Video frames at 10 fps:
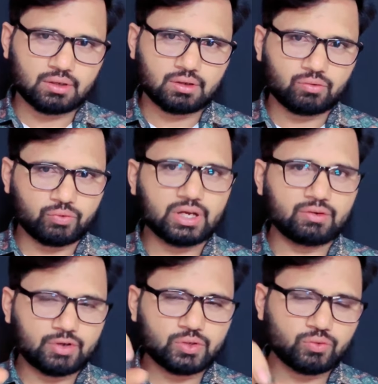
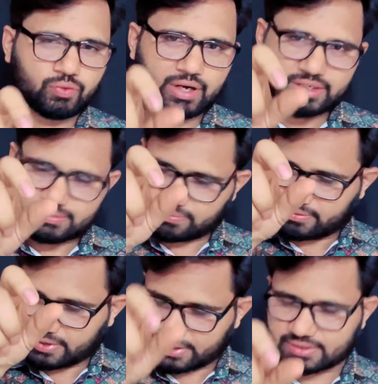wherever you find,
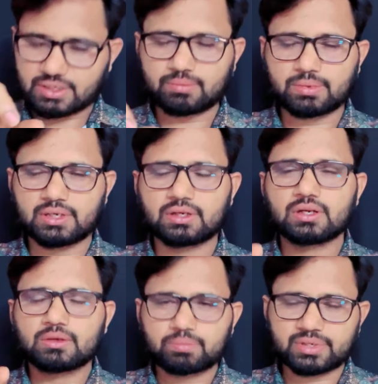for example,
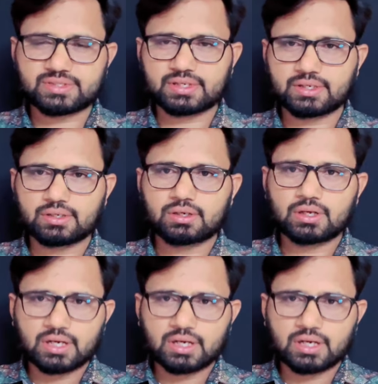present,